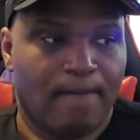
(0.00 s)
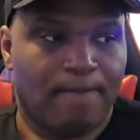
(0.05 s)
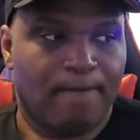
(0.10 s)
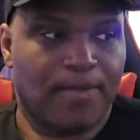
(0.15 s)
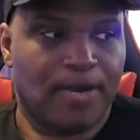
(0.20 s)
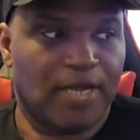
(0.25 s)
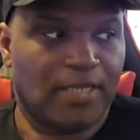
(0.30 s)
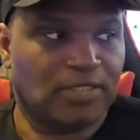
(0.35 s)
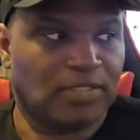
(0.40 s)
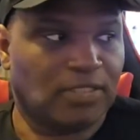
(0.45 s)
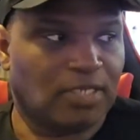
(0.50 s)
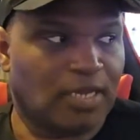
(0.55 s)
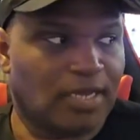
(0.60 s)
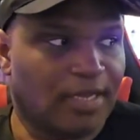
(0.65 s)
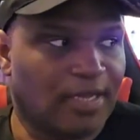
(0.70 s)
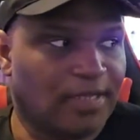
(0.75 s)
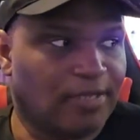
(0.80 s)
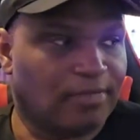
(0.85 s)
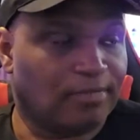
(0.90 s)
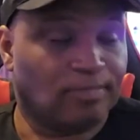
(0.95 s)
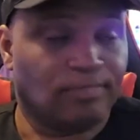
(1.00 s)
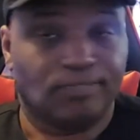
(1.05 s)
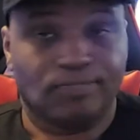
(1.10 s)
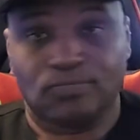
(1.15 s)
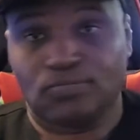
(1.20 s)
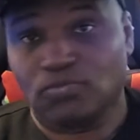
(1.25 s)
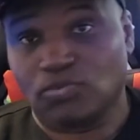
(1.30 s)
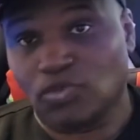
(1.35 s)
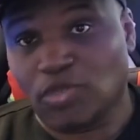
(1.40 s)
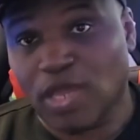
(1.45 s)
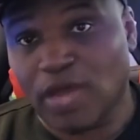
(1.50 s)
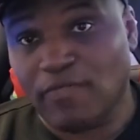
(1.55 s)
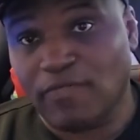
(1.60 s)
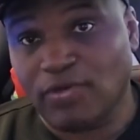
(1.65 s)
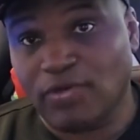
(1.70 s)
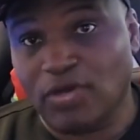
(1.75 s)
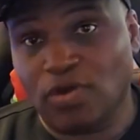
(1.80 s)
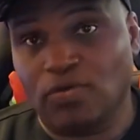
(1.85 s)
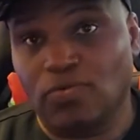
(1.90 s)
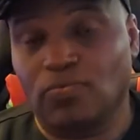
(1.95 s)
But uh, you
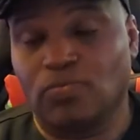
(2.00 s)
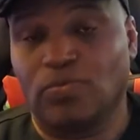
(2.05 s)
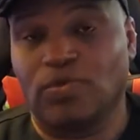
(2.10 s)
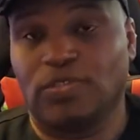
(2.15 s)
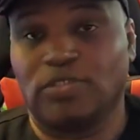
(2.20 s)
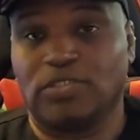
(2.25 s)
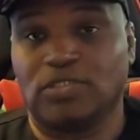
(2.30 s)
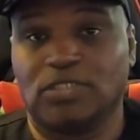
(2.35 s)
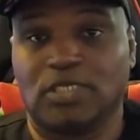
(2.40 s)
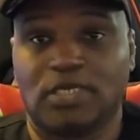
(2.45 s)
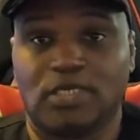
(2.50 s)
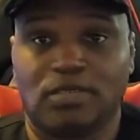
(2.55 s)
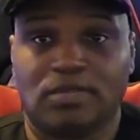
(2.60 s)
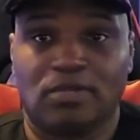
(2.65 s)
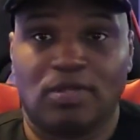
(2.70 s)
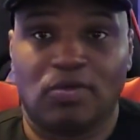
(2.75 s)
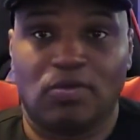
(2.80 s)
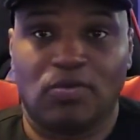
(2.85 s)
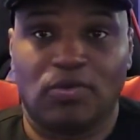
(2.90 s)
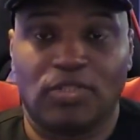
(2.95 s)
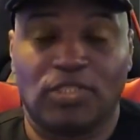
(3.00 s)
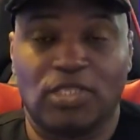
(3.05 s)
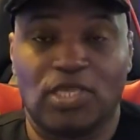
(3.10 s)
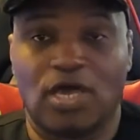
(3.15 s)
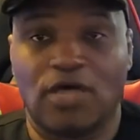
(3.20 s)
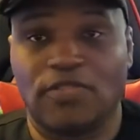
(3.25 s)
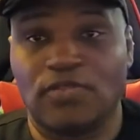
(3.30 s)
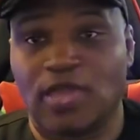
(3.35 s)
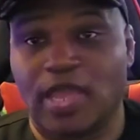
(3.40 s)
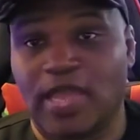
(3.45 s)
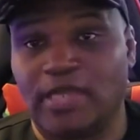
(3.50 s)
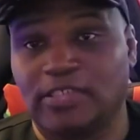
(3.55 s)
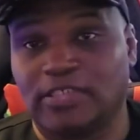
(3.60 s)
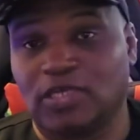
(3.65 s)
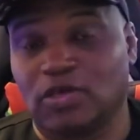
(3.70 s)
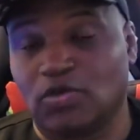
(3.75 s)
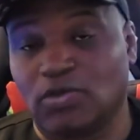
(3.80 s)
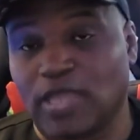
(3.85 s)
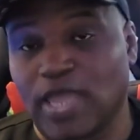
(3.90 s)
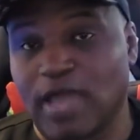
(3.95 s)
never know. We'll see. With the other
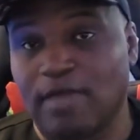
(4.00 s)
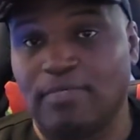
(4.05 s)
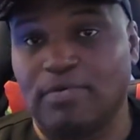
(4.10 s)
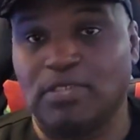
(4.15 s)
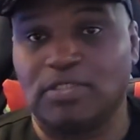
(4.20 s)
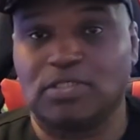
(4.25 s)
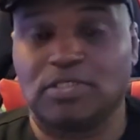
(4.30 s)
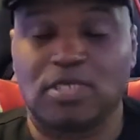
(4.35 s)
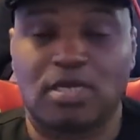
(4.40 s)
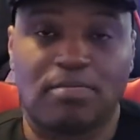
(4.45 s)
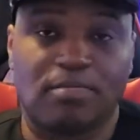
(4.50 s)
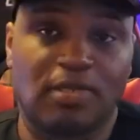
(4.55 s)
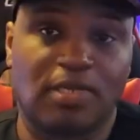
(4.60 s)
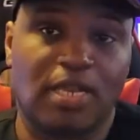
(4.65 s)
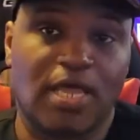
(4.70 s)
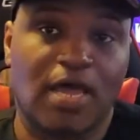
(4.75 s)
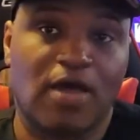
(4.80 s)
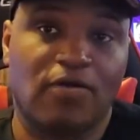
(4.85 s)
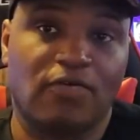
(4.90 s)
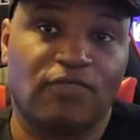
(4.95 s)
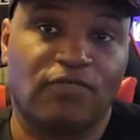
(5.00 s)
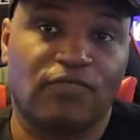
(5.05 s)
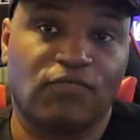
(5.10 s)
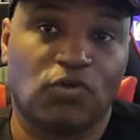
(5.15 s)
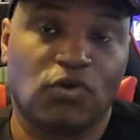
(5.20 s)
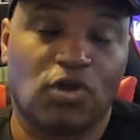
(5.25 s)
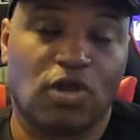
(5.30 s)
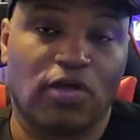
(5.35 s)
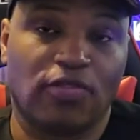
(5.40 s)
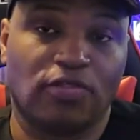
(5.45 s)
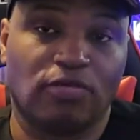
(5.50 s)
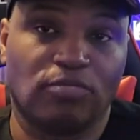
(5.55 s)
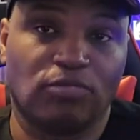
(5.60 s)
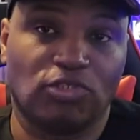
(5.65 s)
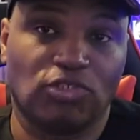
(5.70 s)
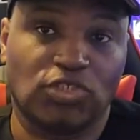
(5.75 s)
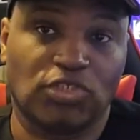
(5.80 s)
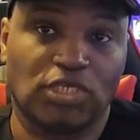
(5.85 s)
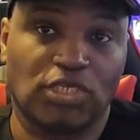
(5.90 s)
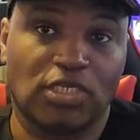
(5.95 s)
XL cabinets coming out for other
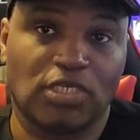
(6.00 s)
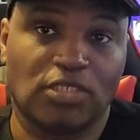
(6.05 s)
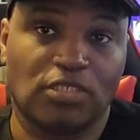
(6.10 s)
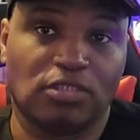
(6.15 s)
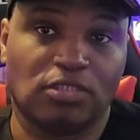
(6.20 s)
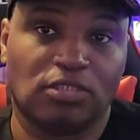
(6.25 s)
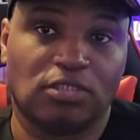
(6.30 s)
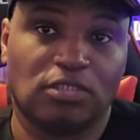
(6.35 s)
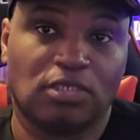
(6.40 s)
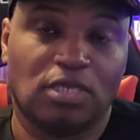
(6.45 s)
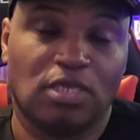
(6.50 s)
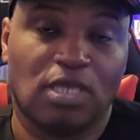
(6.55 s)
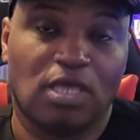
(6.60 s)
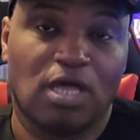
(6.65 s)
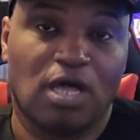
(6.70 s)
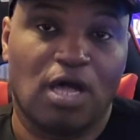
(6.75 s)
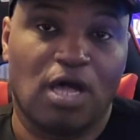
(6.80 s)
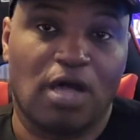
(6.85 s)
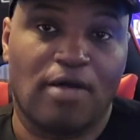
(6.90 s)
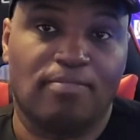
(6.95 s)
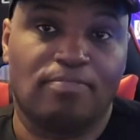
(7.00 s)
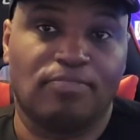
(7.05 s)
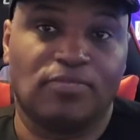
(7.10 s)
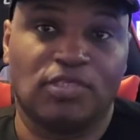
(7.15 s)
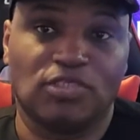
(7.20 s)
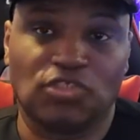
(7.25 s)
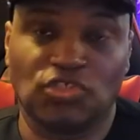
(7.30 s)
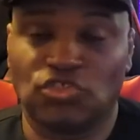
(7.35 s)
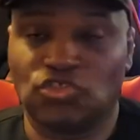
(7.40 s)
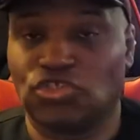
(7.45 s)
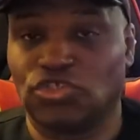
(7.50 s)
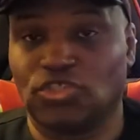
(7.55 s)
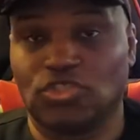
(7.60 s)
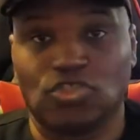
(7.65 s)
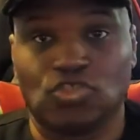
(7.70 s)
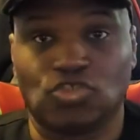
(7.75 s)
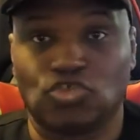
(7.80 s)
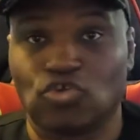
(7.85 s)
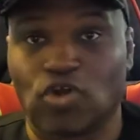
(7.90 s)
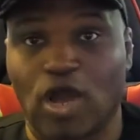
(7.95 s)
machines, um, this is
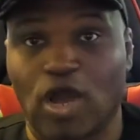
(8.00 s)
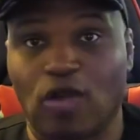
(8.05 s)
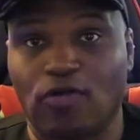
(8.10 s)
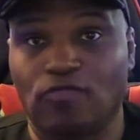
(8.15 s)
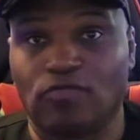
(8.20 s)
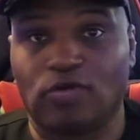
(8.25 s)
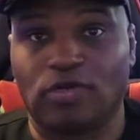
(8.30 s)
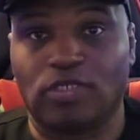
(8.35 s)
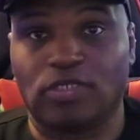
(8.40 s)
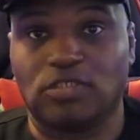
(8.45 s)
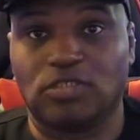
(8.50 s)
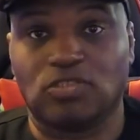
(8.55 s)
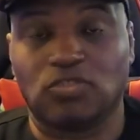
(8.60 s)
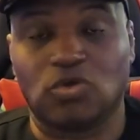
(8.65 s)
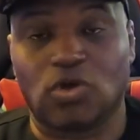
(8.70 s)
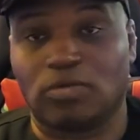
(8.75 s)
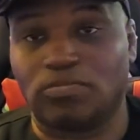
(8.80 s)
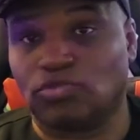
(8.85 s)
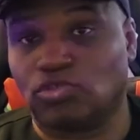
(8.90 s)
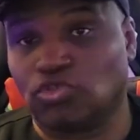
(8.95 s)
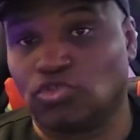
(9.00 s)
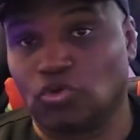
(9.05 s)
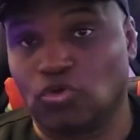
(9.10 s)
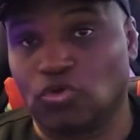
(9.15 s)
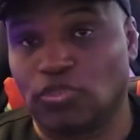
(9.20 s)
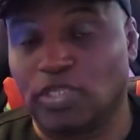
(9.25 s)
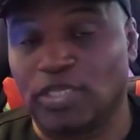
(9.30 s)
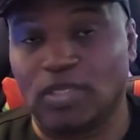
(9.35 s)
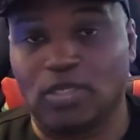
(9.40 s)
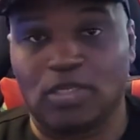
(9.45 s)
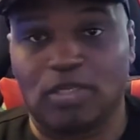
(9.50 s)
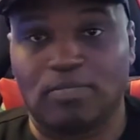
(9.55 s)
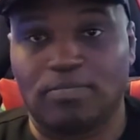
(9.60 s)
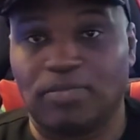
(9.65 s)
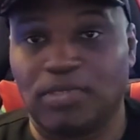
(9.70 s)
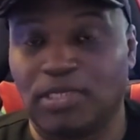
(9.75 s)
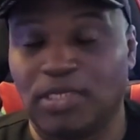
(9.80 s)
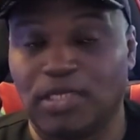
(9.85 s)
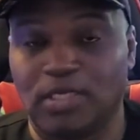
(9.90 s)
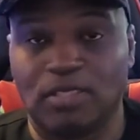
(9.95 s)
just a trial run. So I'm sure they're gonna
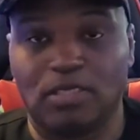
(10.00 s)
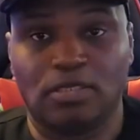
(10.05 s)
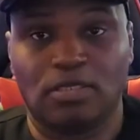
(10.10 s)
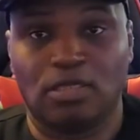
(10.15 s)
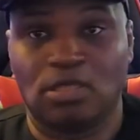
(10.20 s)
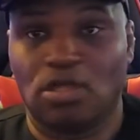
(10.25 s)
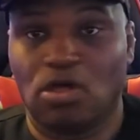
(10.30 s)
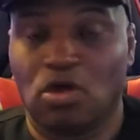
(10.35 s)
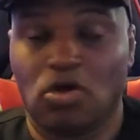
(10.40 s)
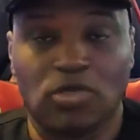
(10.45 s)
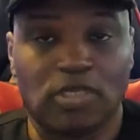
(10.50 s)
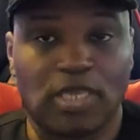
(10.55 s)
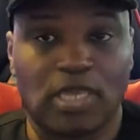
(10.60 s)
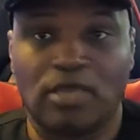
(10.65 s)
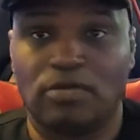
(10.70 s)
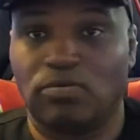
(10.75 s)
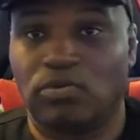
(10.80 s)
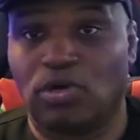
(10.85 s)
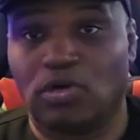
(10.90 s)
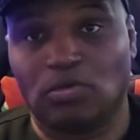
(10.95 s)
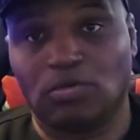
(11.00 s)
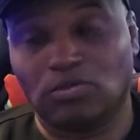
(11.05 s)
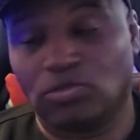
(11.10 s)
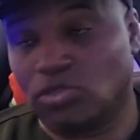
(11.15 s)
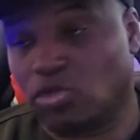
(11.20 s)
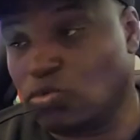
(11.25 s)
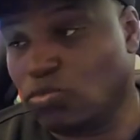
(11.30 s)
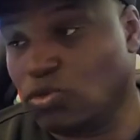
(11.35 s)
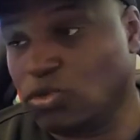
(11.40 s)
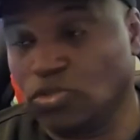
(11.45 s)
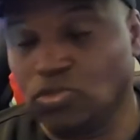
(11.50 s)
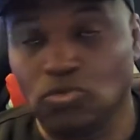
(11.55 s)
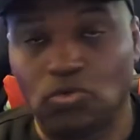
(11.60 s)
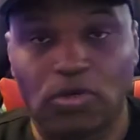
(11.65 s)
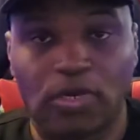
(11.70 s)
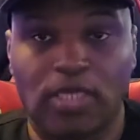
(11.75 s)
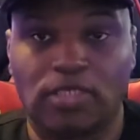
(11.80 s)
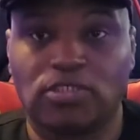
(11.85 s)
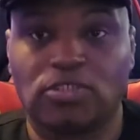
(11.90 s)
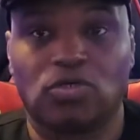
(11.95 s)
be okay. Well, you know, we'll
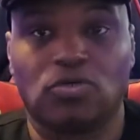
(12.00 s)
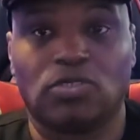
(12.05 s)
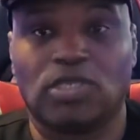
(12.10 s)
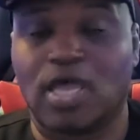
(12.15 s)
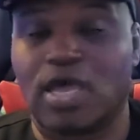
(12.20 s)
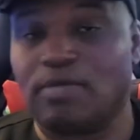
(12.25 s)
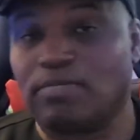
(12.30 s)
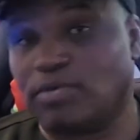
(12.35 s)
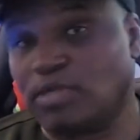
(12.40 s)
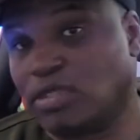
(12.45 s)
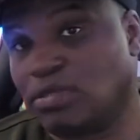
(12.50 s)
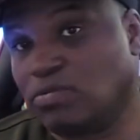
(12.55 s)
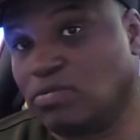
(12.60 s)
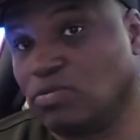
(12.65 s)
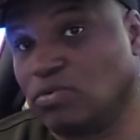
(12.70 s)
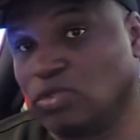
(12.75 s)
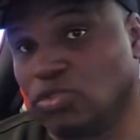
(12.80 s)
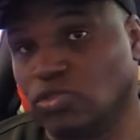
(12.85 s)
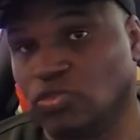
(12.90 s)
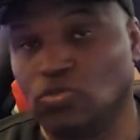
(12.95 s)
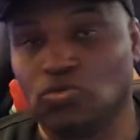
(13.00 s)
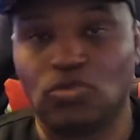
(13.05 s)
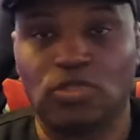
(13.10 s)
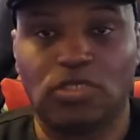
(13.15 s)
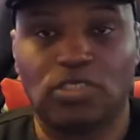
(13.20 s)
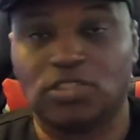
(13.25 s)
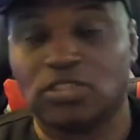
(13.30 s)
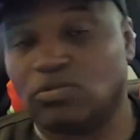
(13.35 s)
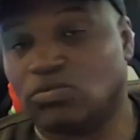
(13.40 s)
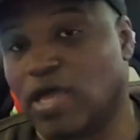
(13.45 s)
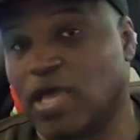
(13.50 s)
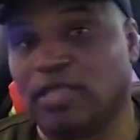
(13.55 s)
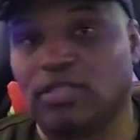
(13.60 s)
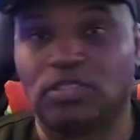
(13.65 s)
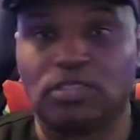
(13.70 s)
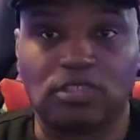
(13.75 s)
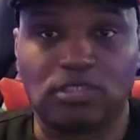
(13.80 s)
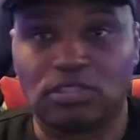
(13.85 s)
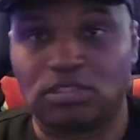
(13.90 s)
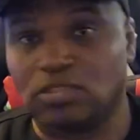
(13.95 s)
do an XL cabinet and we'll do this and
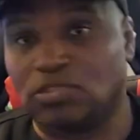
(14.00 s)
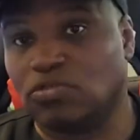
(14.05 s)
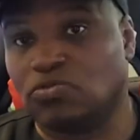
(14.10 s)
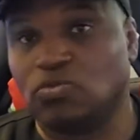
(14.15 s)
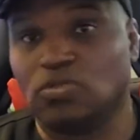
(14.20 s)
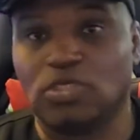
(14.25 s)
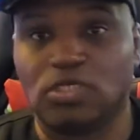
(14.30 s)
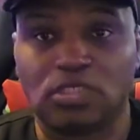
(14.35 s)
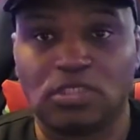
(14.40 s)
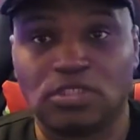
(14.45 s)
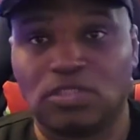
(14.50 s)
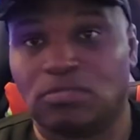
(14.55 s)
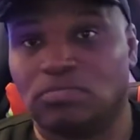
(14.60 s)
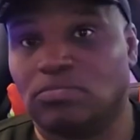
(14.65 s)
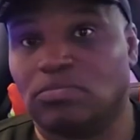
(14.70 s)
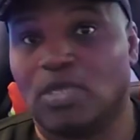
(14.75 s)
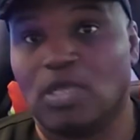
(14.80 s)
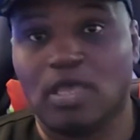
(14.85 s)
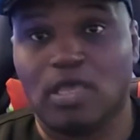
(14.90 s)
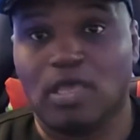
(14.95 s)
add this and do this and